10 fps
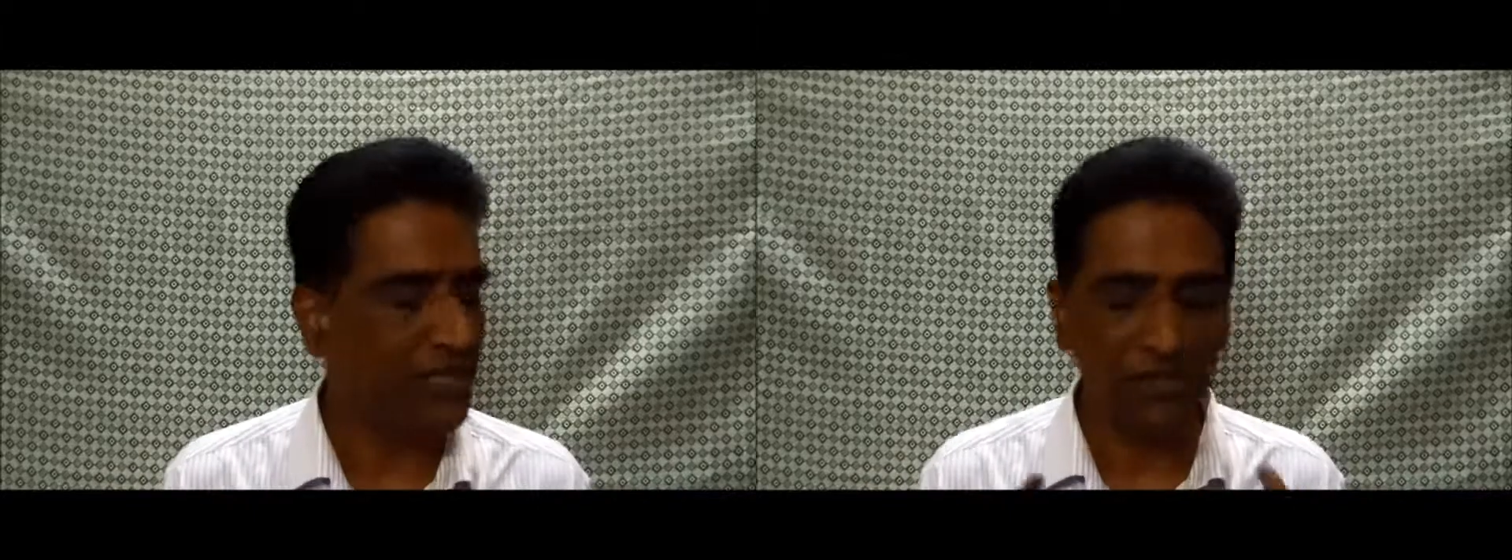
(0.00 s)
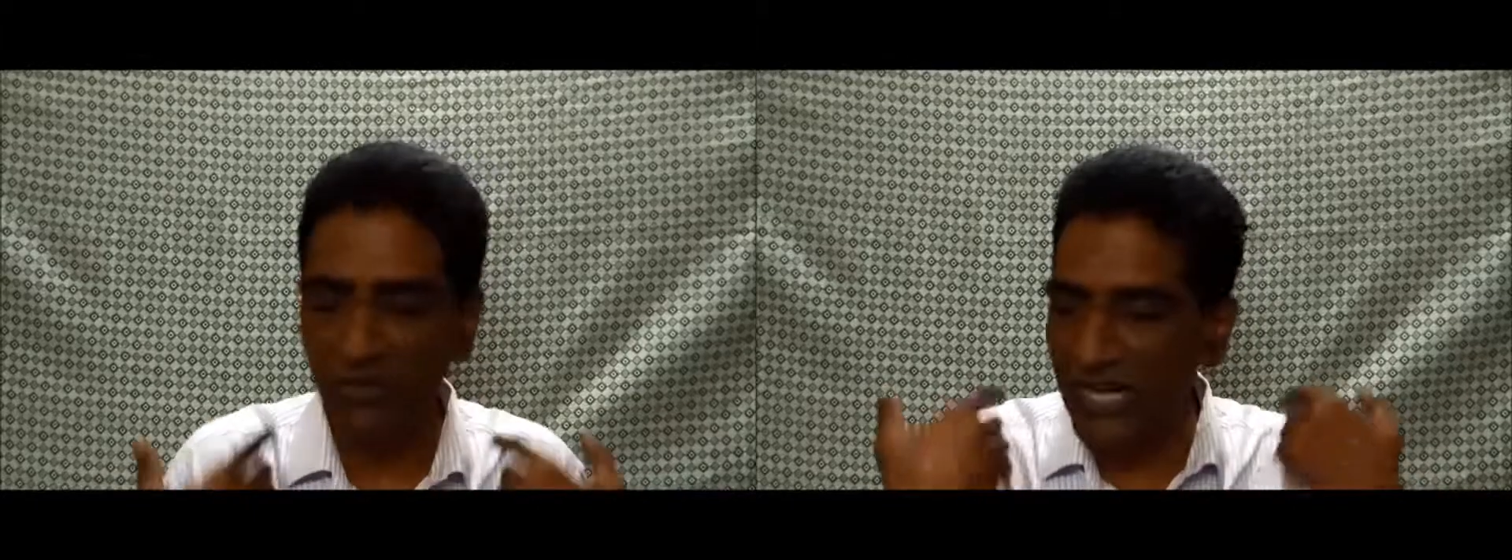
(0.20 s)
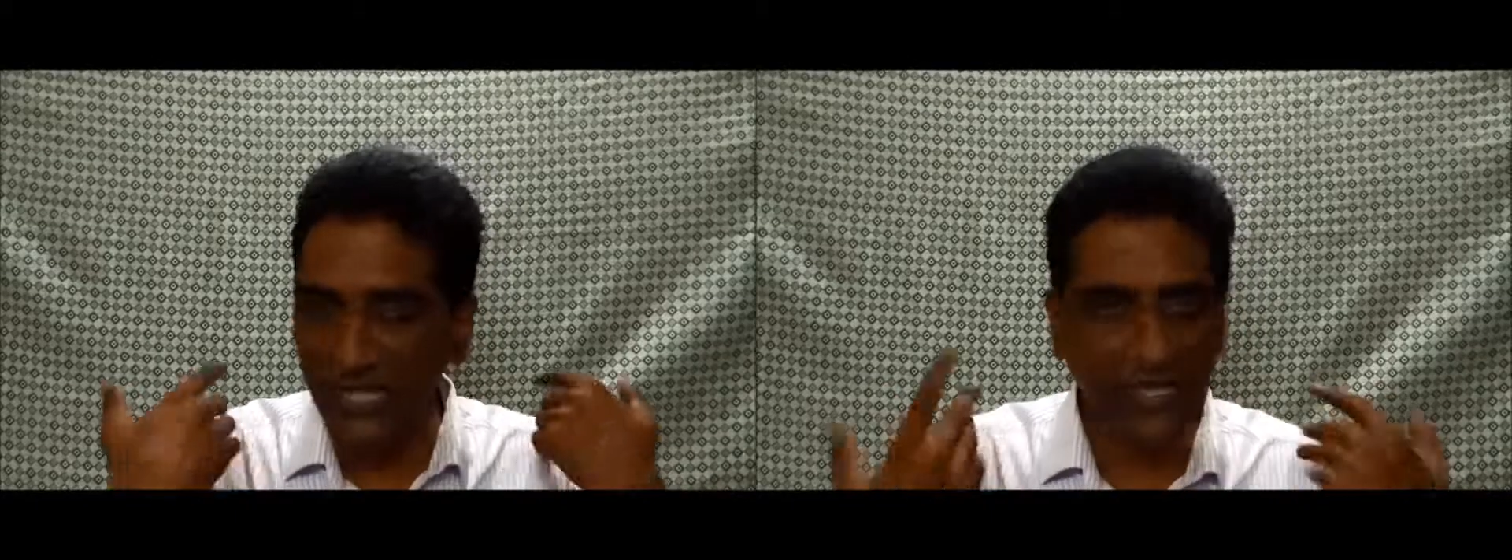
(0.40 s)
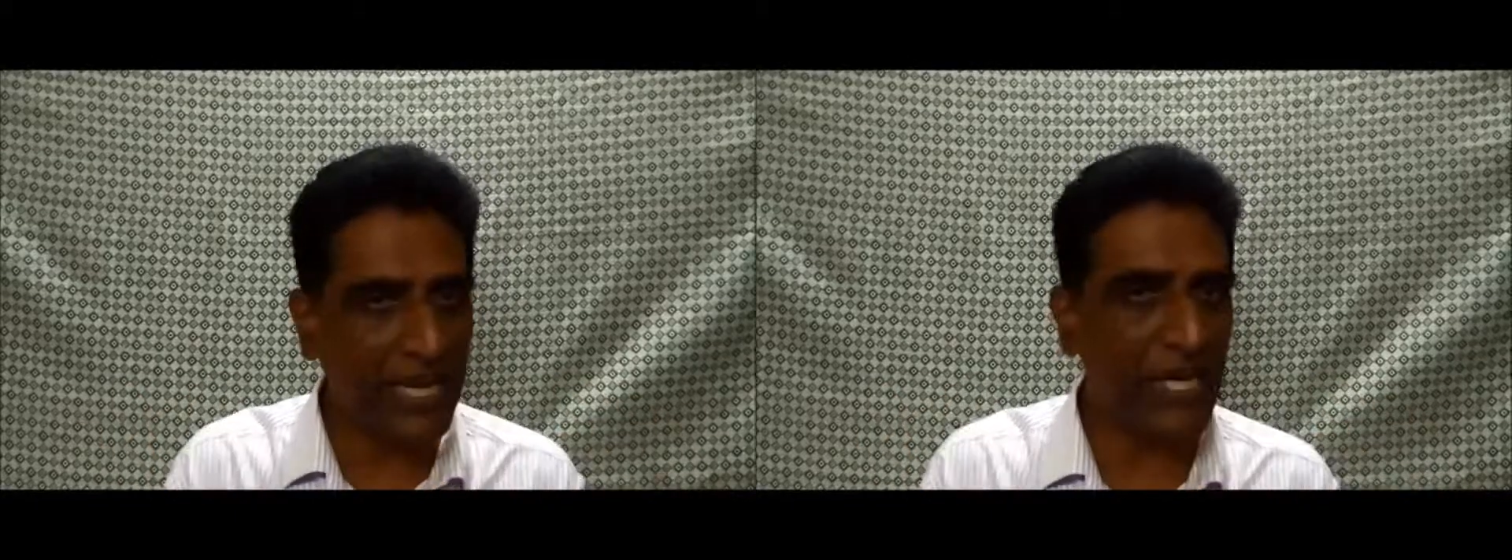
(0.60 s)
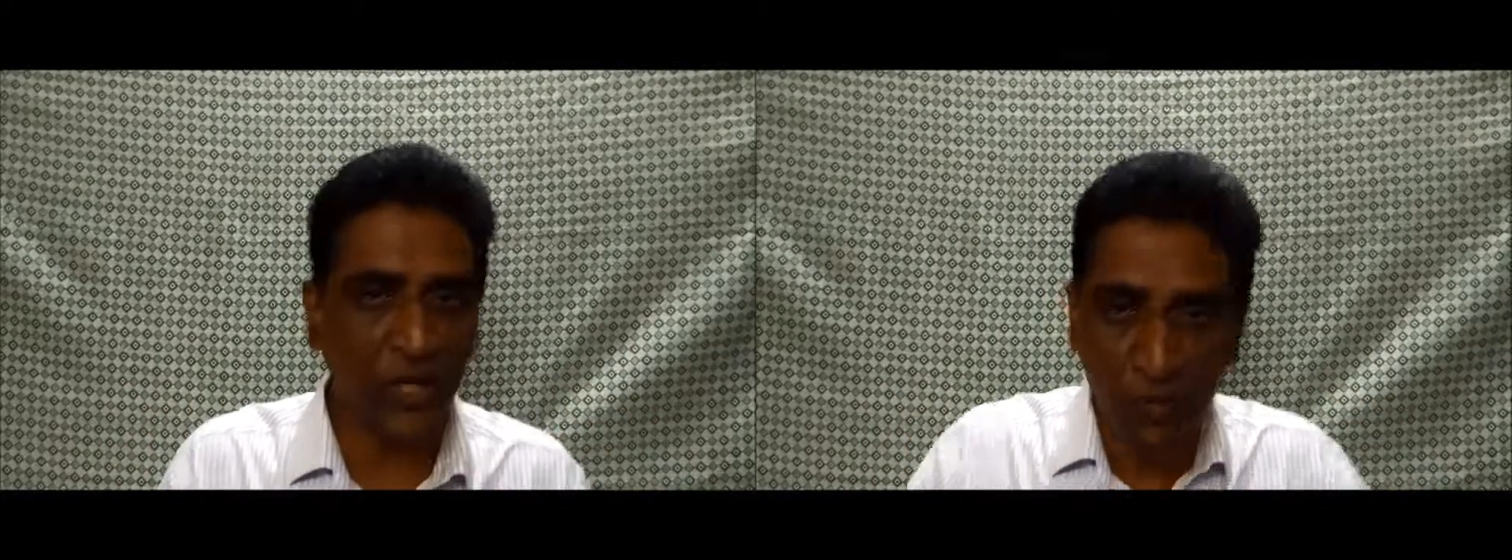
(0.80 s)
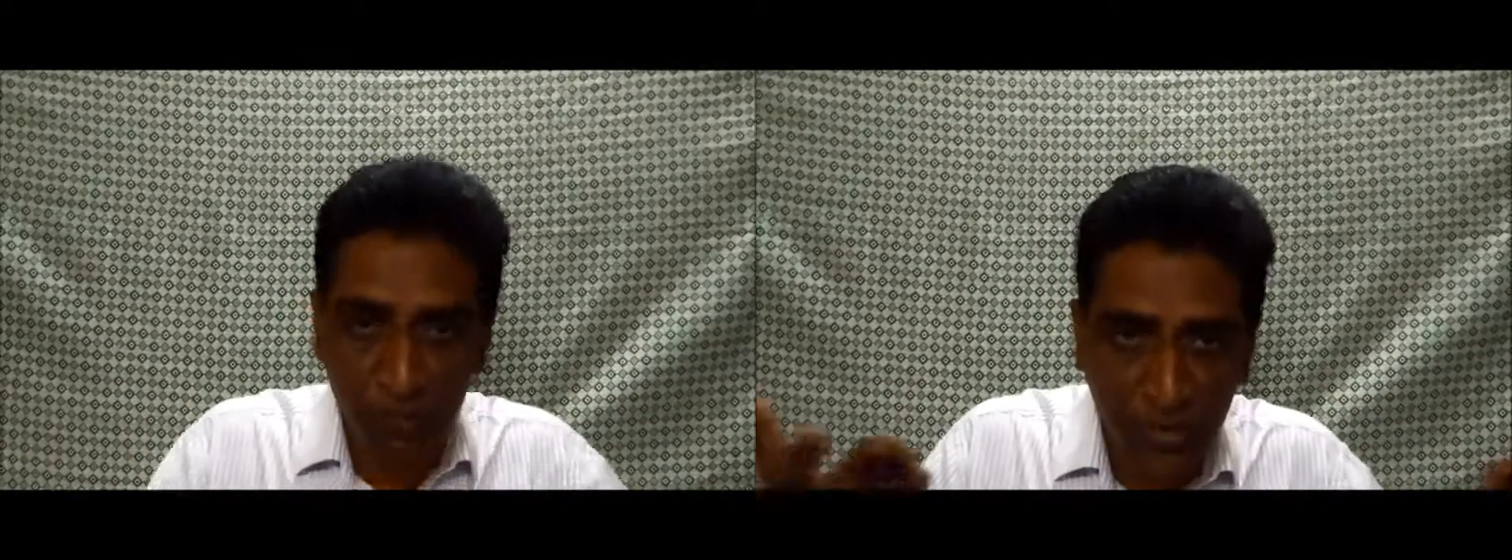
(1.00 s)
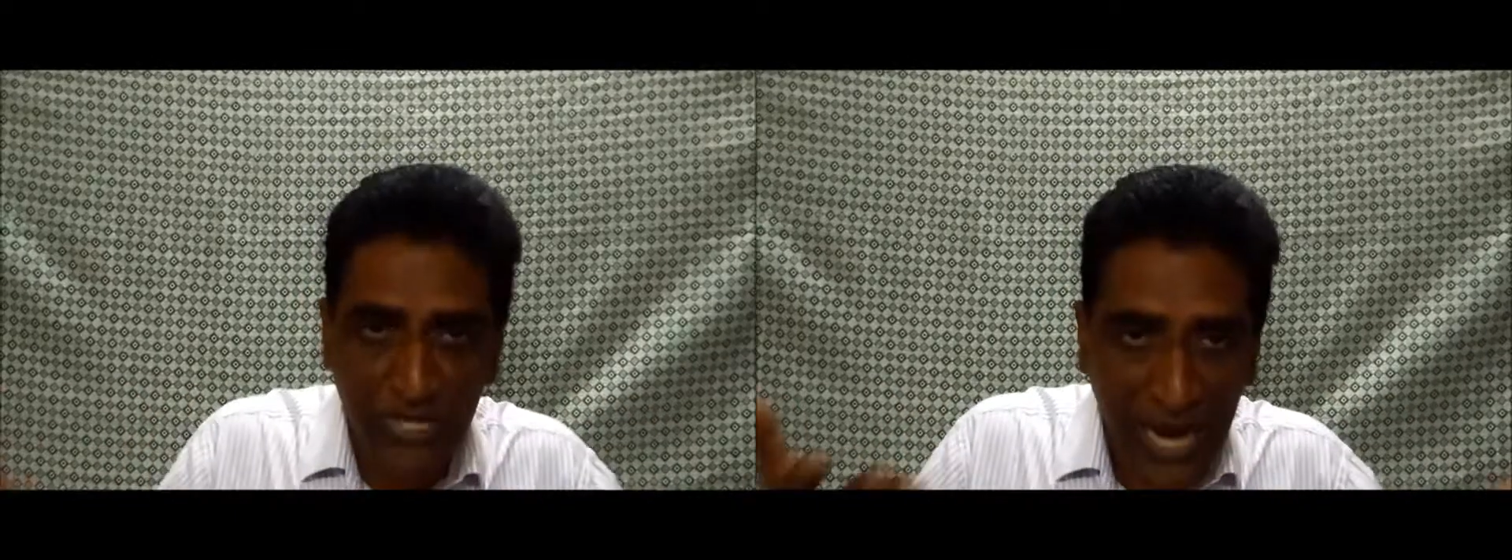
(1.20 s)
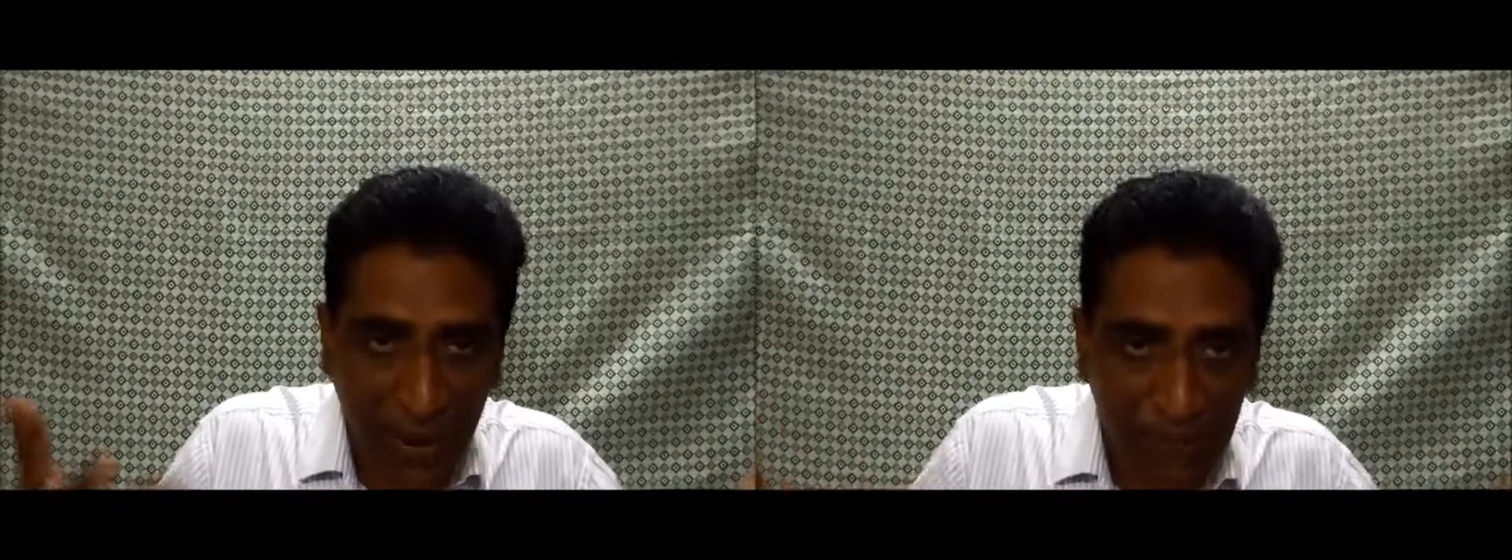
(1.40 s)
you didn't care to
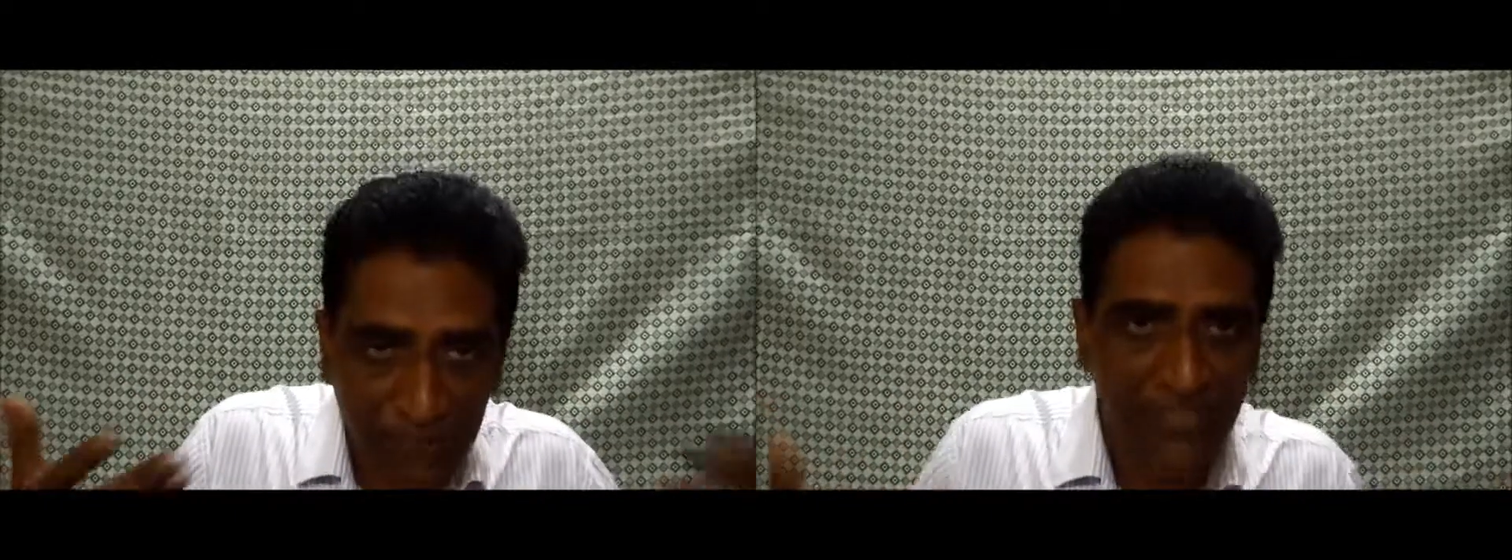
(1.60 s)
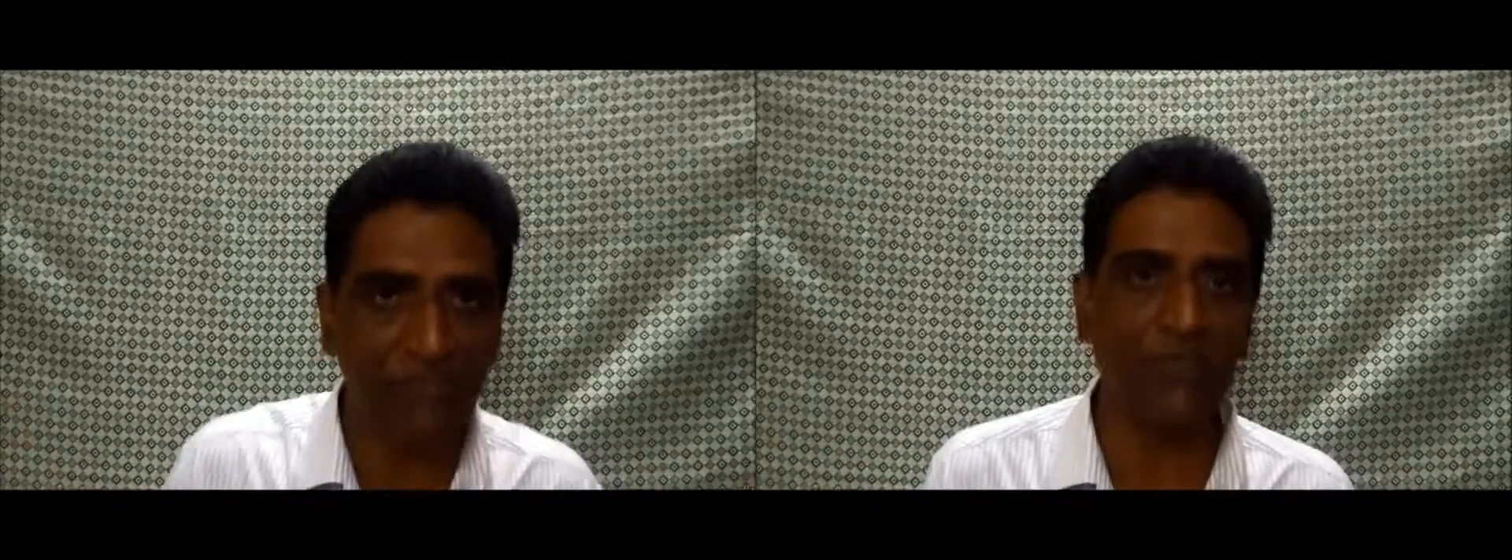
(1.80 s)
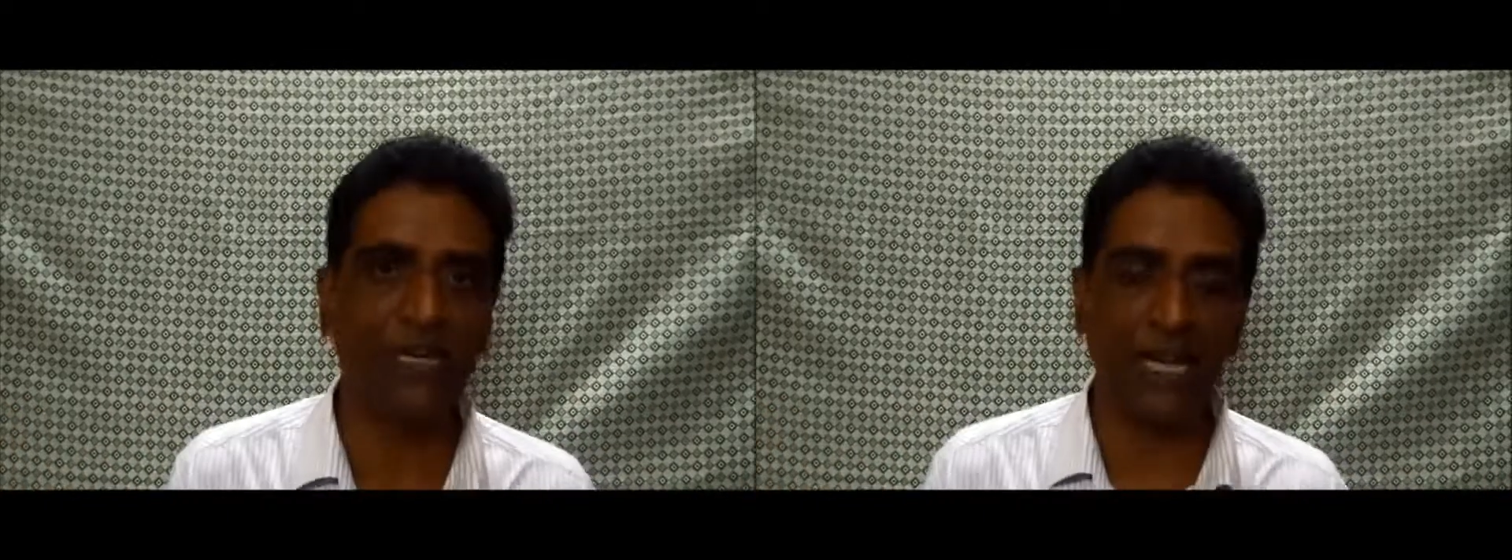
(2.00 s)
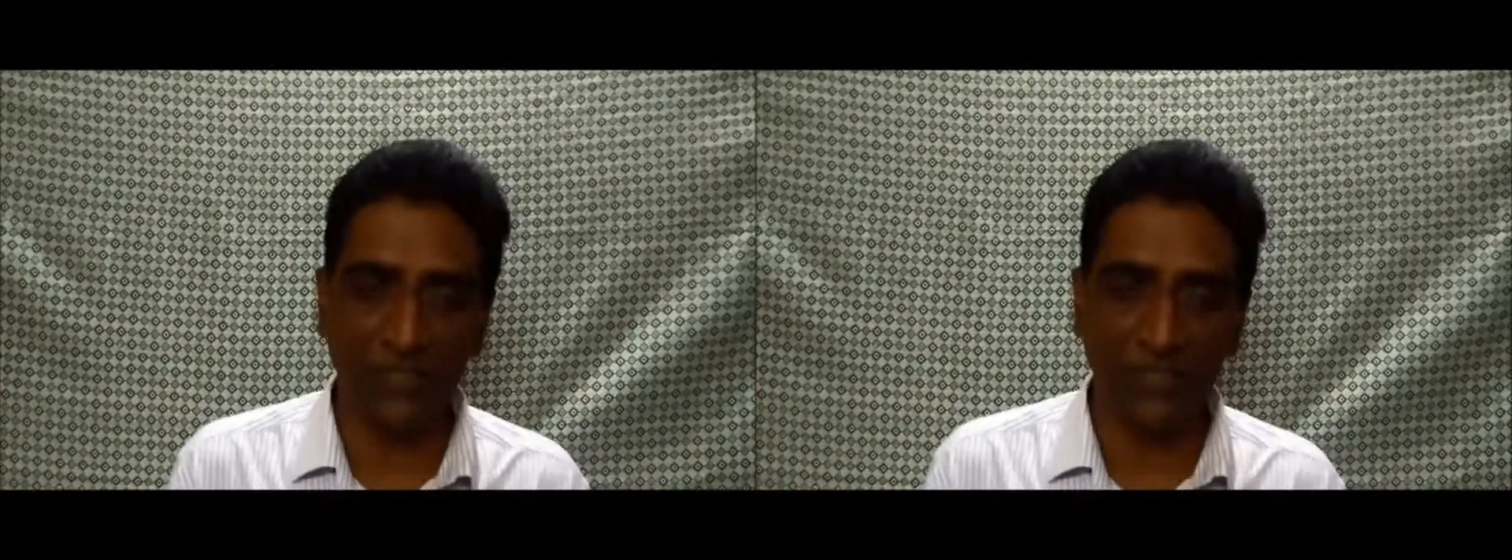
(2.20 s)
put up with me,